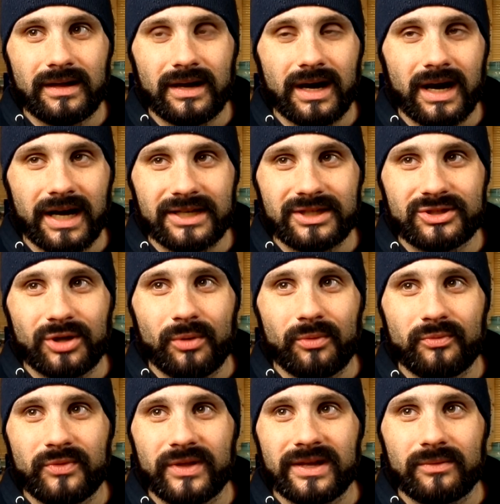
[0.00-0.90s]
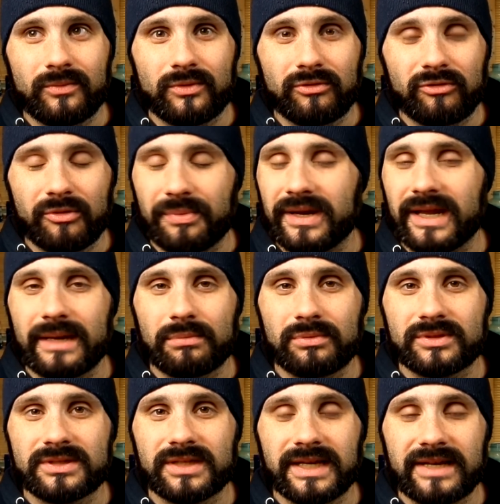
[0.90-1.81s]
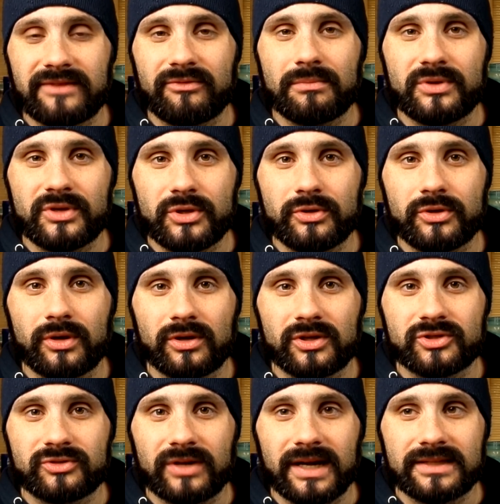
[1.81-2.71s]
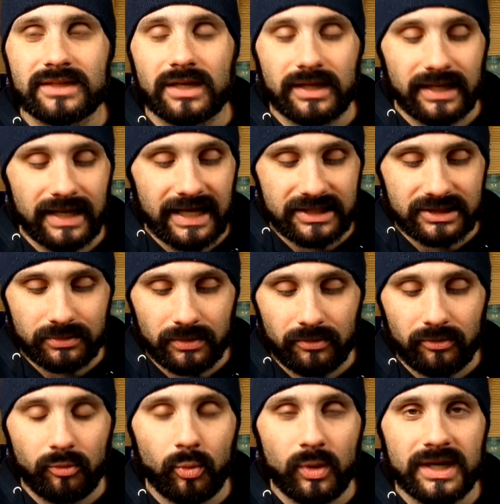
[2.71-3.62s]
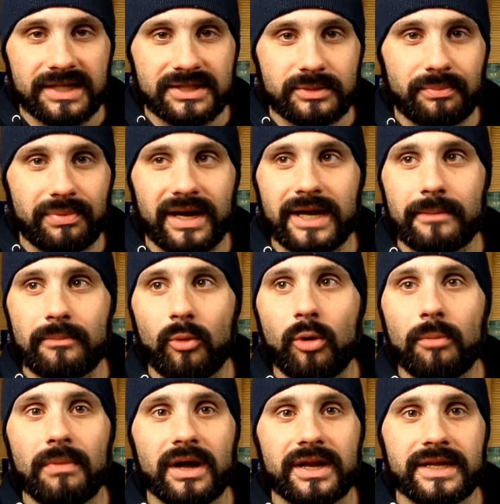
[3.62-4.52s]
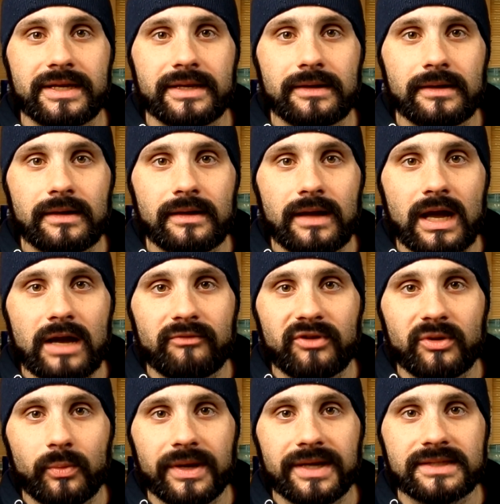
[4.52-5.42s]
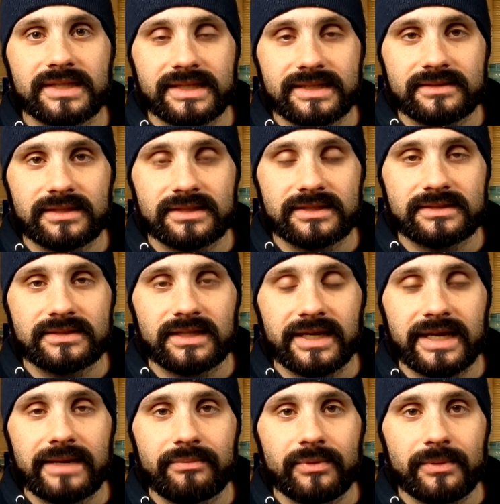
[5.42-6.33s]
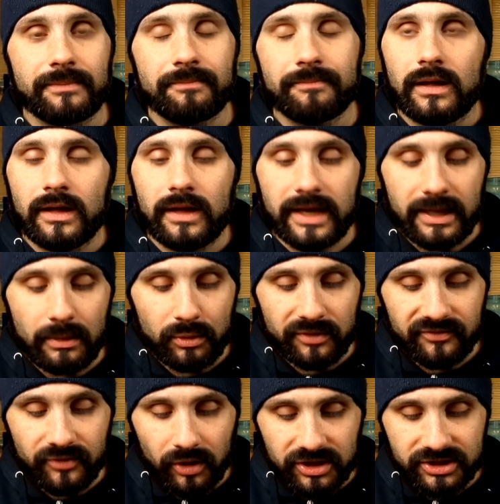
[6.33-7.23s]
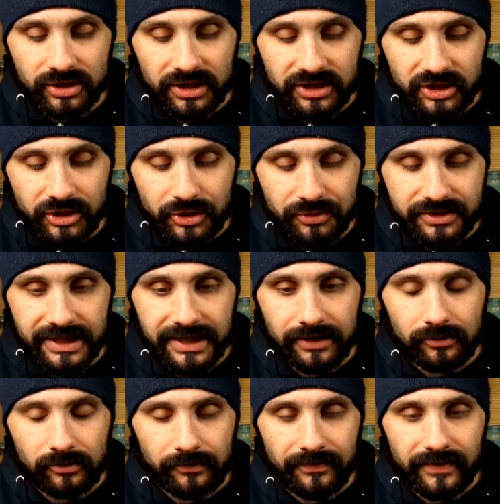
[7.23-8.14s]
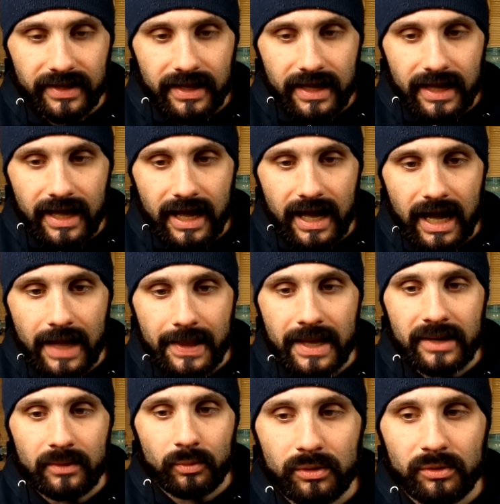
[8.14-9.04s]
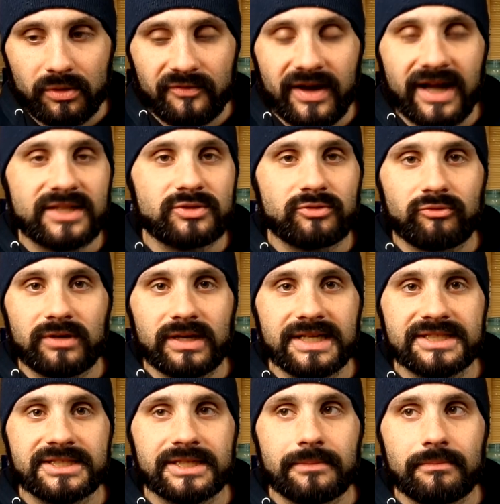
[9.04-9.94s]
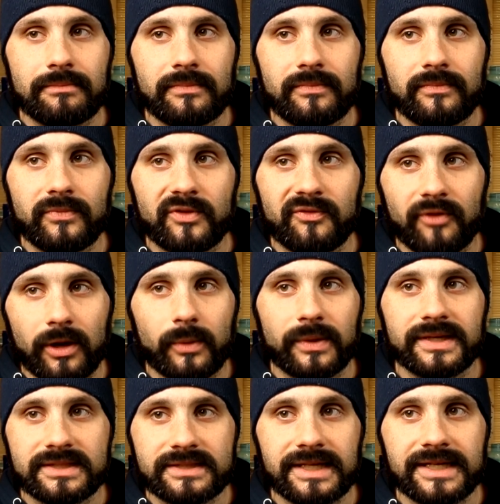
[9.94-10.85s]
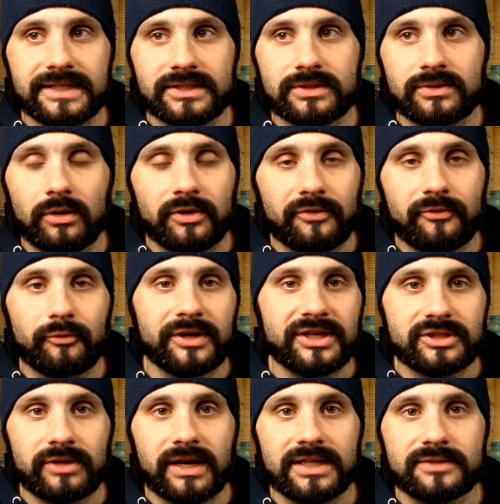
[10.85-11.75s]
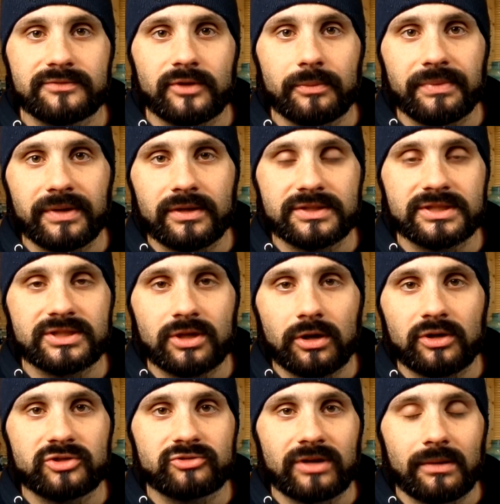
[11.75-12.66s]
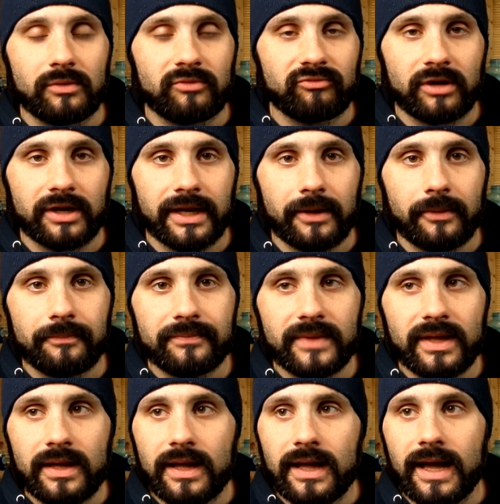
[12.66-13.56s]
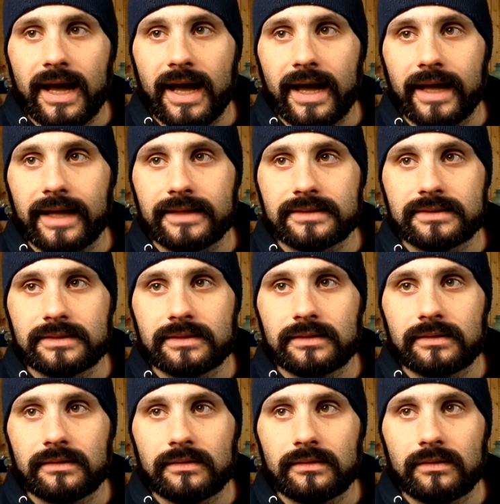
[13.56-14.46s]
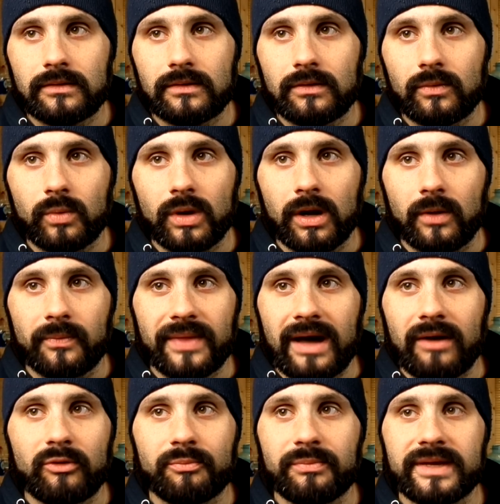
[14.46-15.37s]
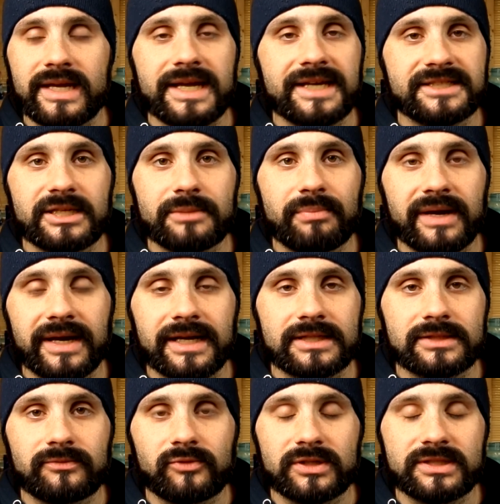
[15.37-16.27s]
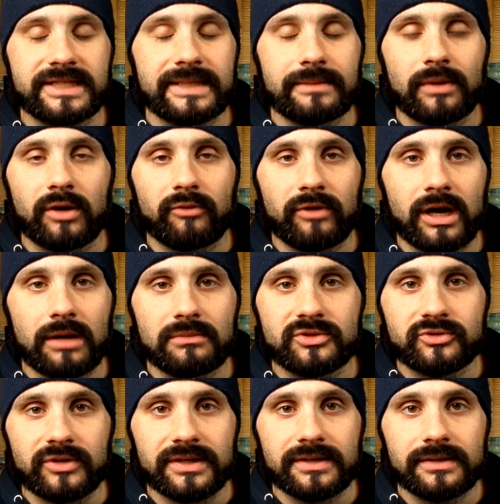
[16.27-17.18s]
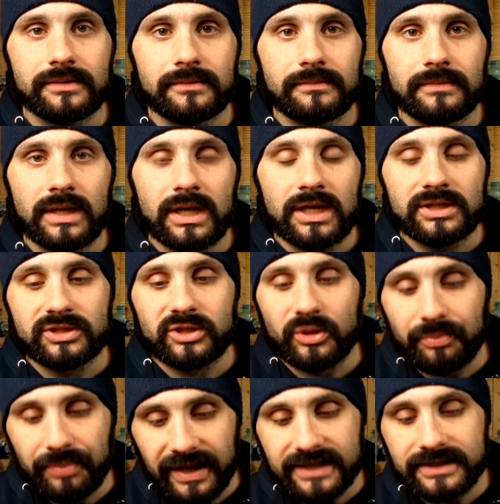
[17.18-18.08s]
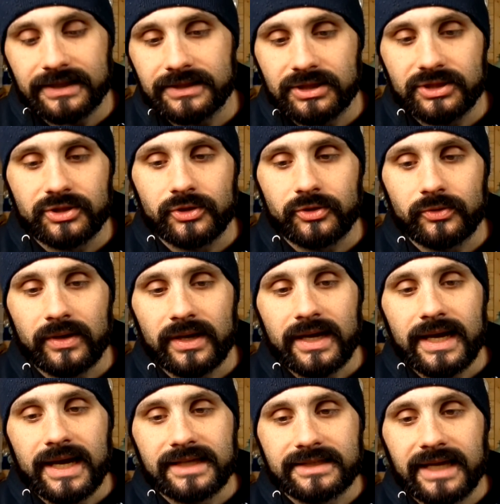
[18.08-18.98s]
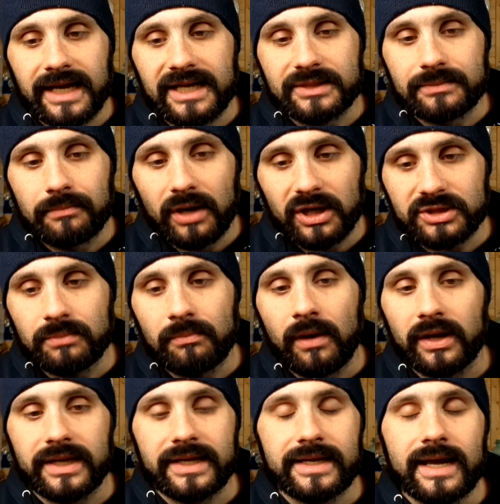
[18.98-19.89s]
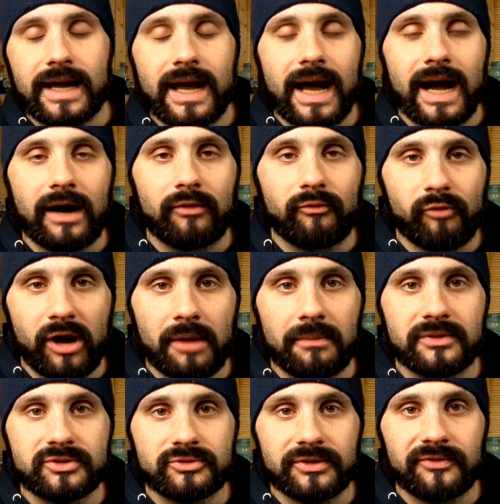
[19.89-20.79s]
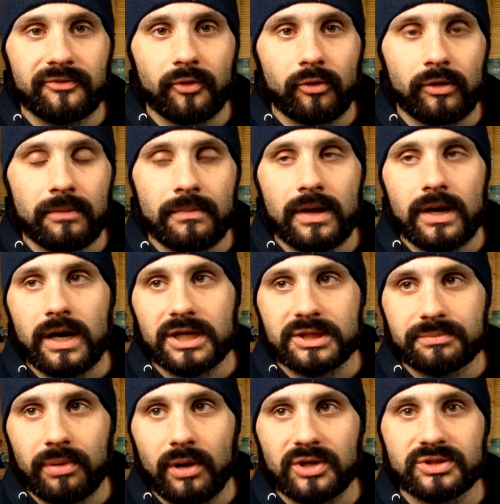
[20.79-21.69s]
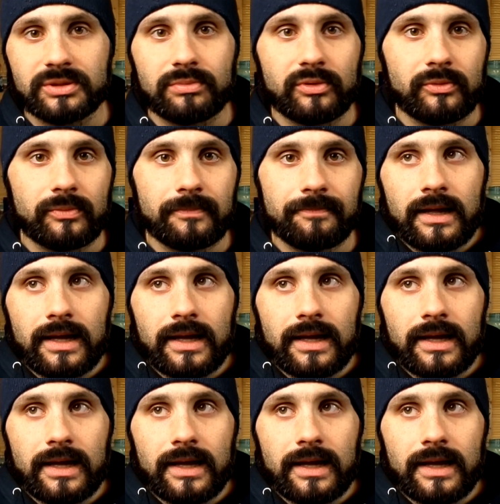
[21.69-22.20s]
I don't think we would have been able to give him a new contract unless we were willing to pay more money every week to keep him. He would have not signed a new deal, and then have had to release him the following season on a free transfer because his contract would run out. And, well, that would be easy pickings for a team like Real Madrid. So the best thing to do is get as much money out of Real Madrid for him as possible.